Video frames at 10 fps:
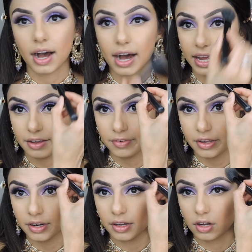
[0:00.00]
I
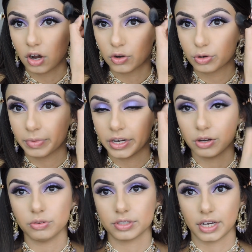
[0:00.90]
even contour my
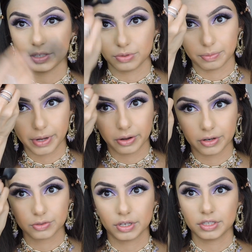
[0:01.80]
nose, guys, with
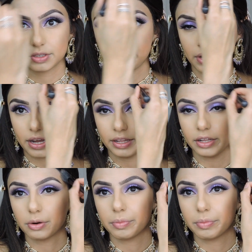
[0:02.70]
powder. So I just apply a little